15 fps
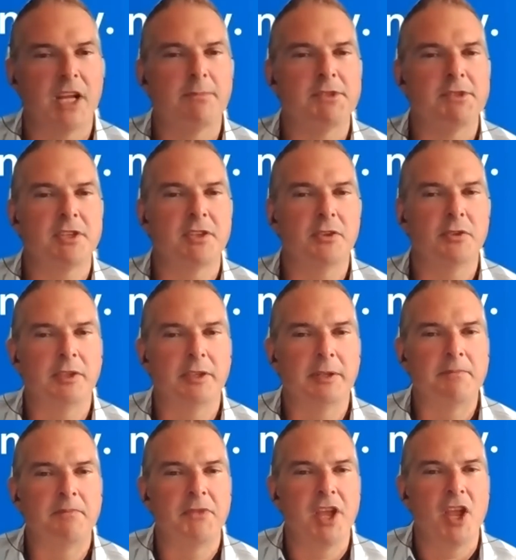Absolutely.
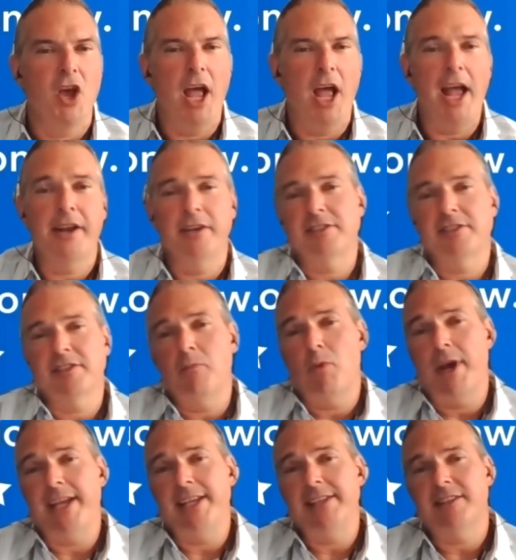And some
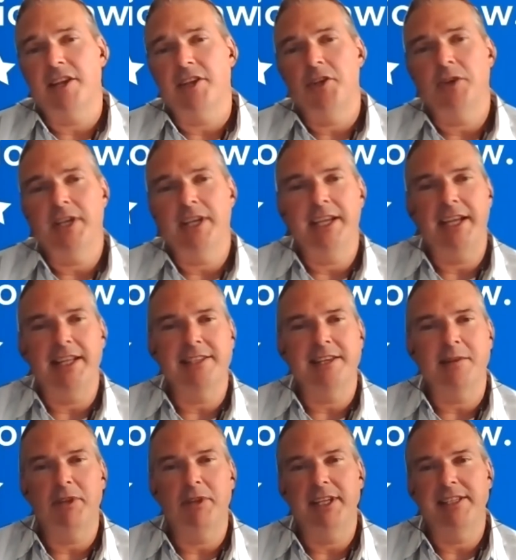ways that you can get
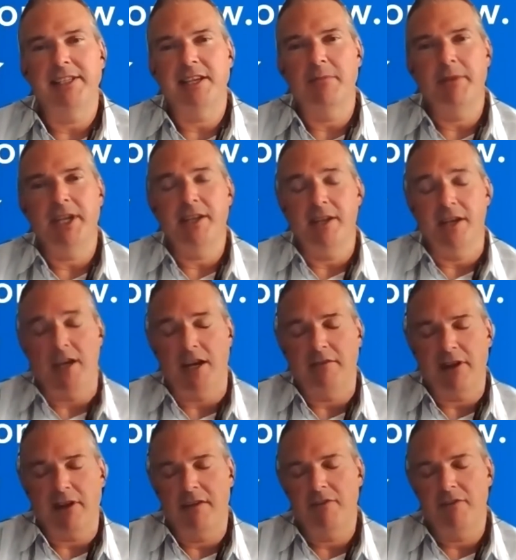templates. I mean,
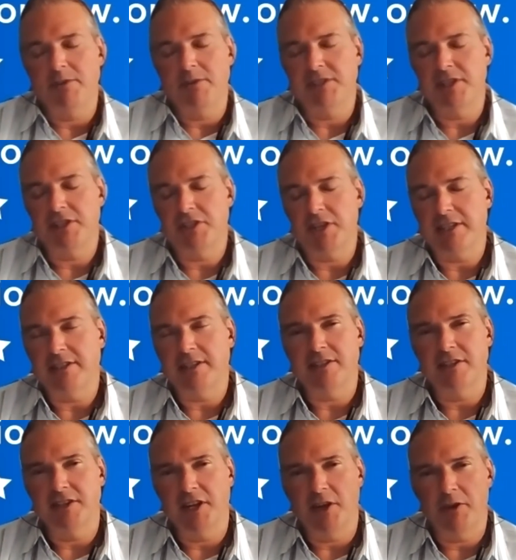I've always
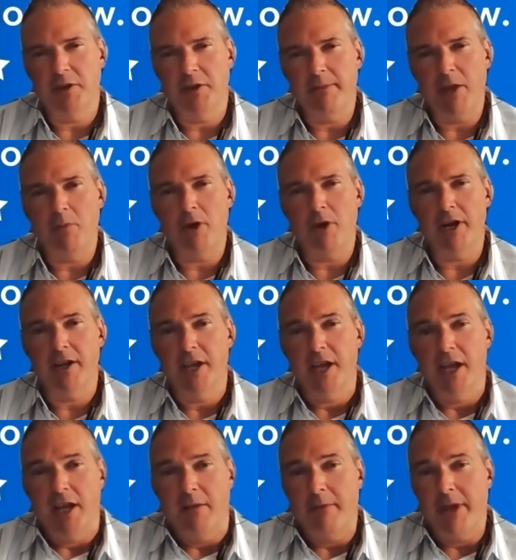suggested, you may want to
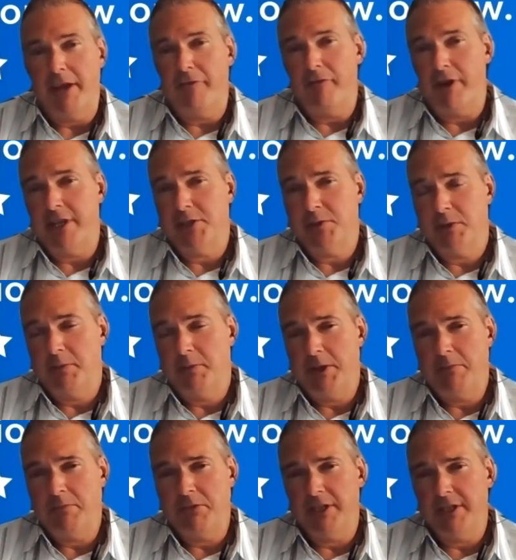make friends with
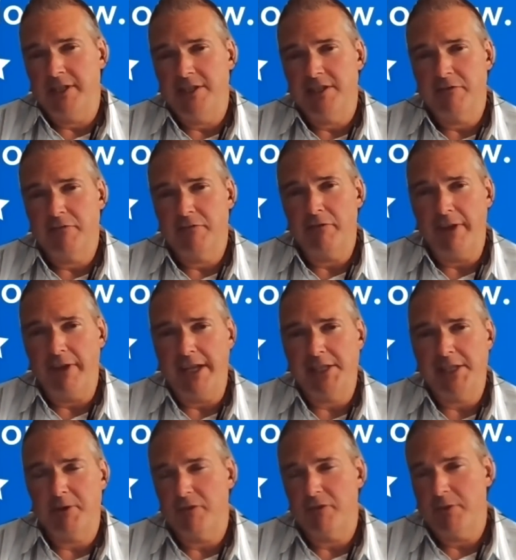people in the different
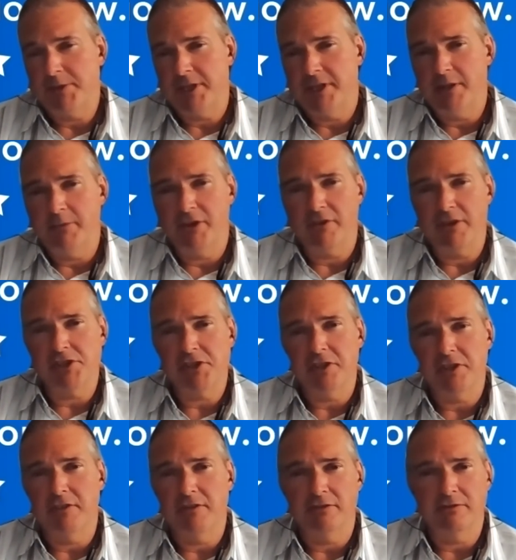Facebook groups, in the
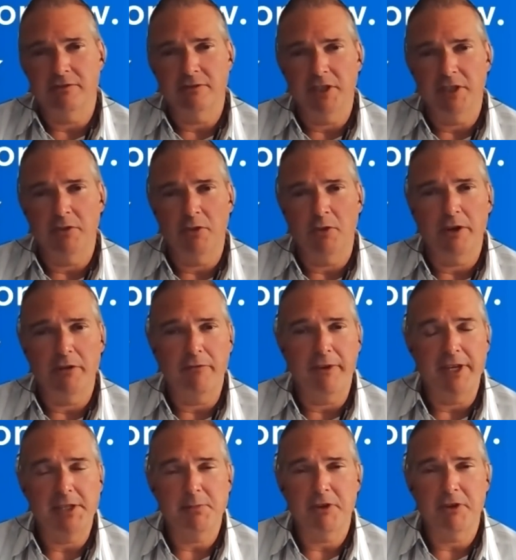immigration, lawyer
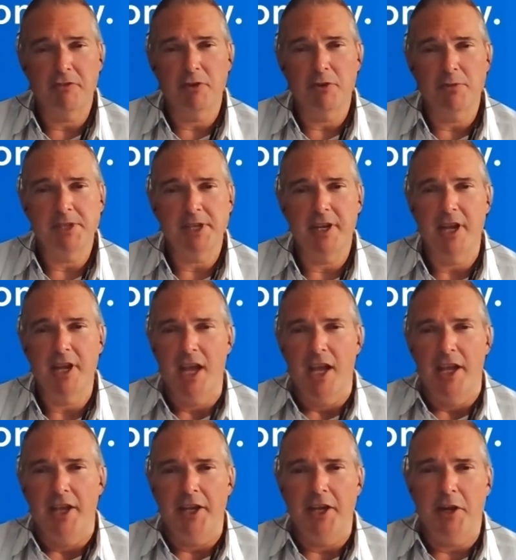Facebook groups, and,
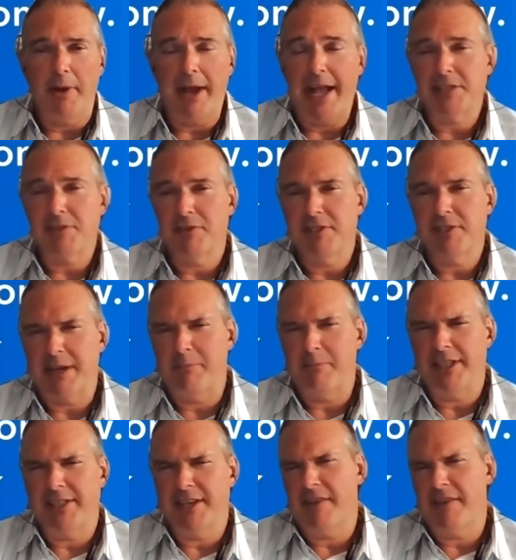ask for templates.